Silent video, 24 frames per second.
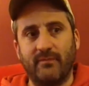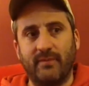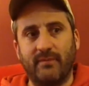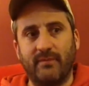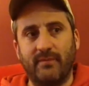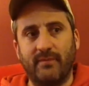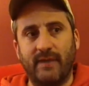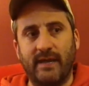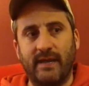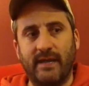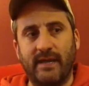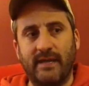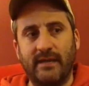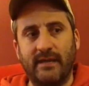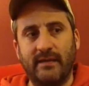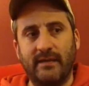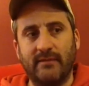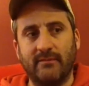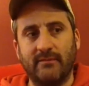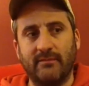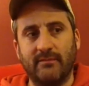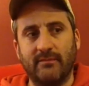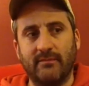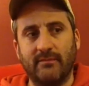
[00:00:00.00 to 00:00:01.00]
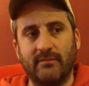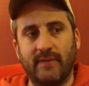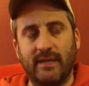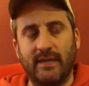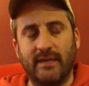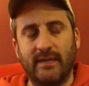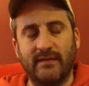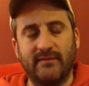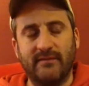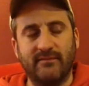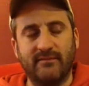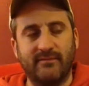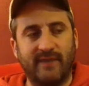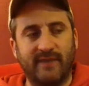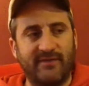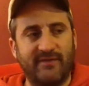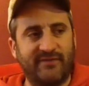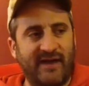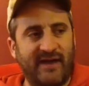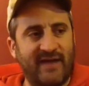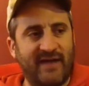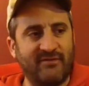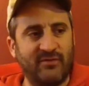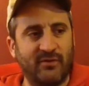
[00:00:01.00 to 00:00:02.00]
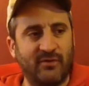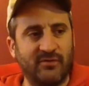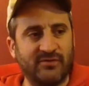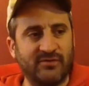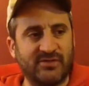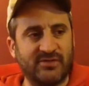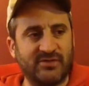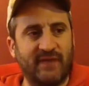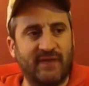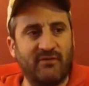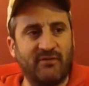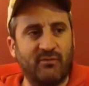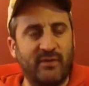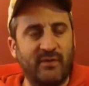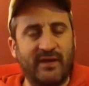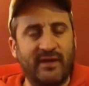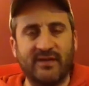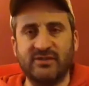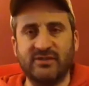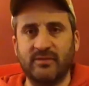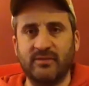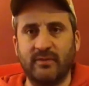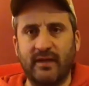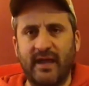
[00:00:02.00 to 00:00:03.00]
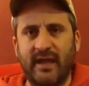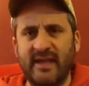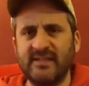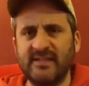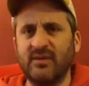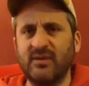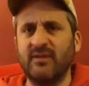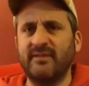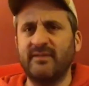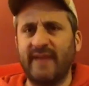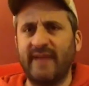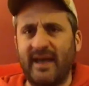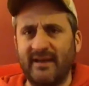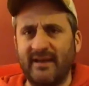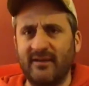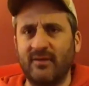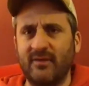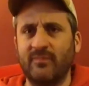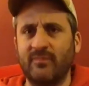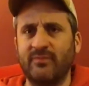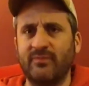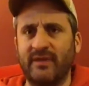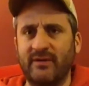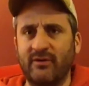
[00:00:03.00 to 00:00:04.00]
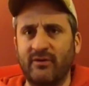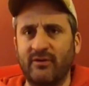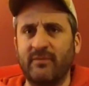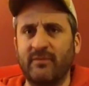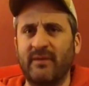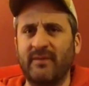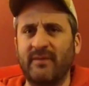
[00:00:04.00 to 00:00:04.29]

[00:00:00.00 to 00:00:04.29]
my 5-year-old, every weekend she'll be like, hey, is there a Dad Guild play group?